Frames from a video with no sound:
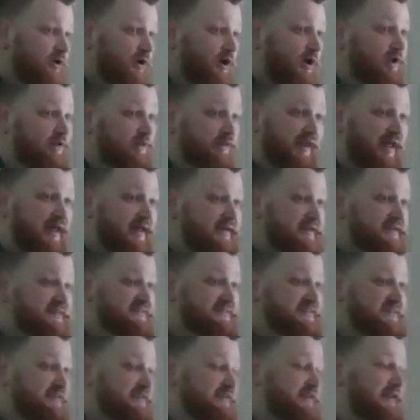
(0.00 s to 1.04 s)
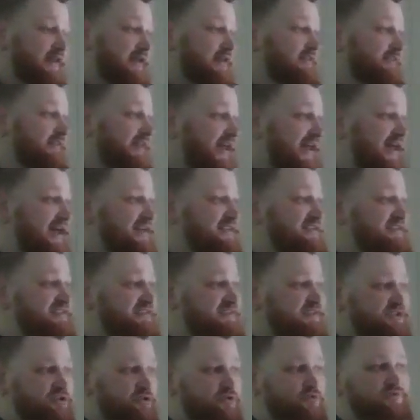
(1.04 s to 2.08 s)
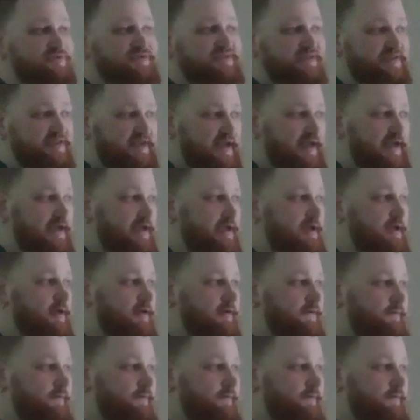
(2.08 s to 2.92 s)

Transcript: A legacy that lasts to today.